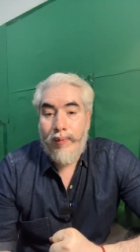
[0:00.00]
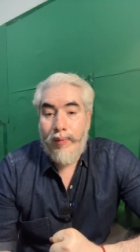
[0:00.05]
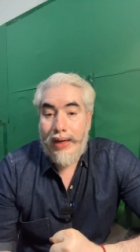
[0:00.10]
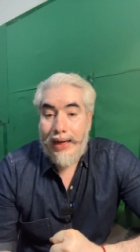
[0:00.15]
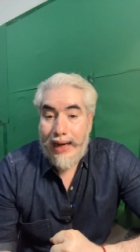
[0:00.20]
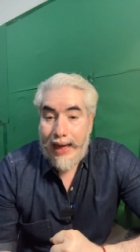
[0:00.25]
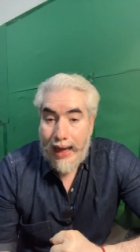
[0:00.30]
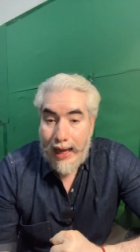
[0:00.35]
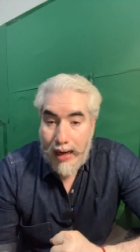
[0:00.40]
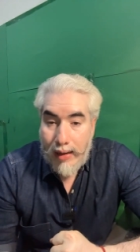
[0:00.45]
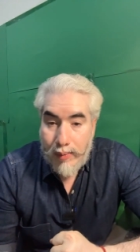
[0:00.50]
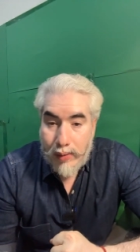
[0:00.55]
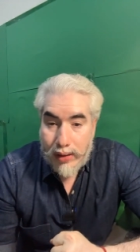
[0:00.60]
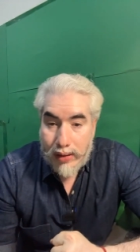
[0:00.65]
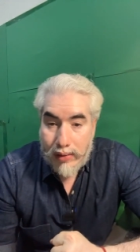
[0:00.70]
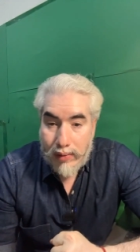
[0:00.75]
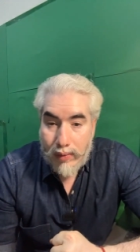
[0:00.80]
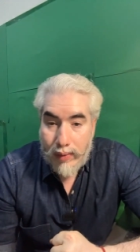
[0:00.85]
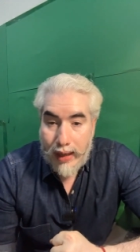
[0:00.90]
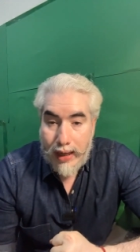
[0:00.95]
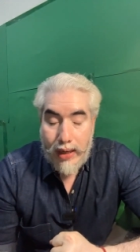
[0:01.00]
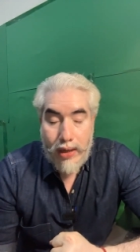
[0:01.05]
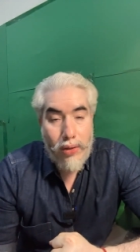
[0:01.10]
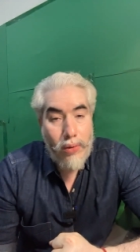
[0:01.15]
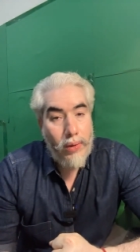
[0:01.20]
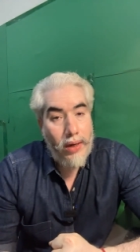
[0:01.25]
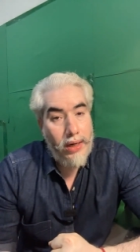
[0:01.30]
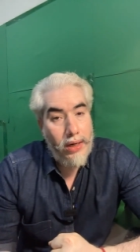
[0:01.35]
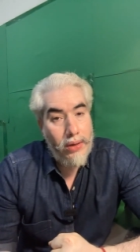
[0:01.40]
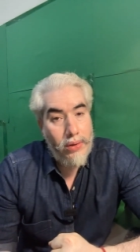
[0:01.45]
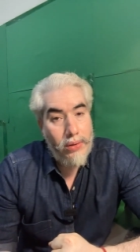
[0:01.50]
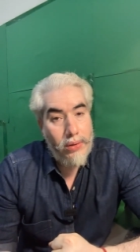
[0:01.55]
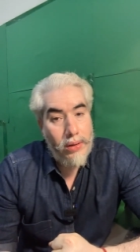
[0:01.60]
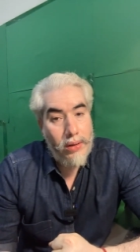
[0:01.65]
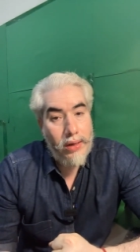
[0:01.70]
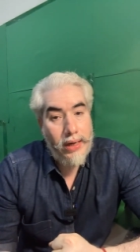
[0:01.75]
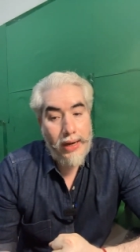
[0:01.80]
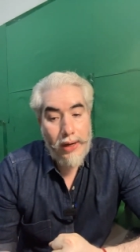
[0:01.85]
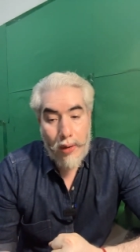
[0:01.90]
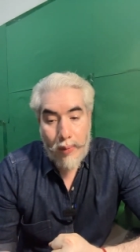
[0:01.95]
that helps when you undergo
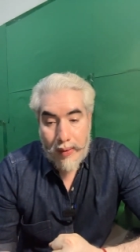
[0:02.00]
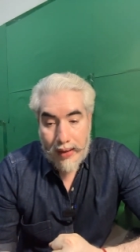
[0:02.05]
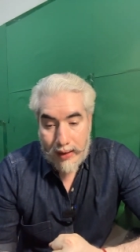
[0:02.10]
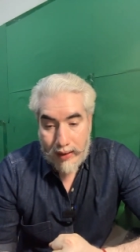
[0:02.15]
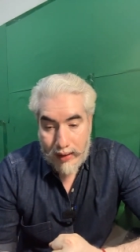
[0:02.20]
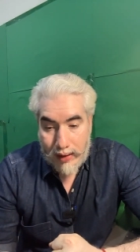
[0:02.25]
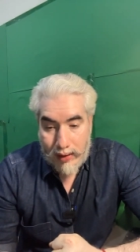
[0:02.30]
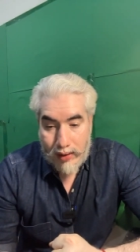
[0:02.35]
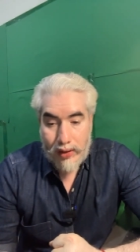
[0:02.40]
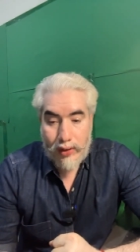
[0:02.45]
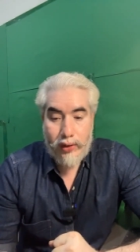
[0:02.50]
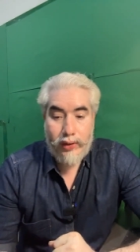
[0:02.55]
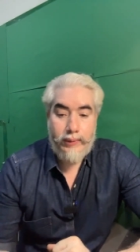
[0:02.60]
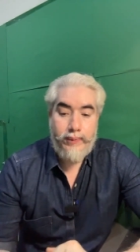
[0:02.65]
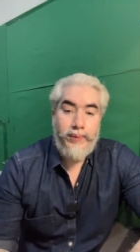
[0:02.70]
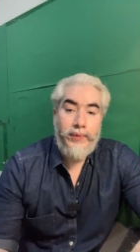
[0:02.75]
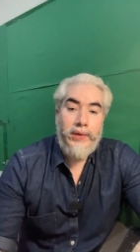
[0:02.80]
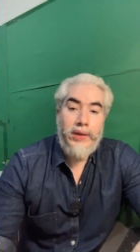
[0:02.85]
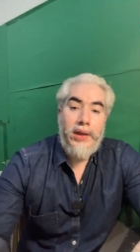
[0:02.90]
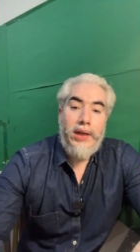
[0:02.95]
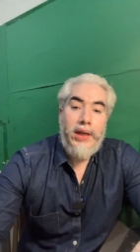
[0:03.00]
a chiropractic session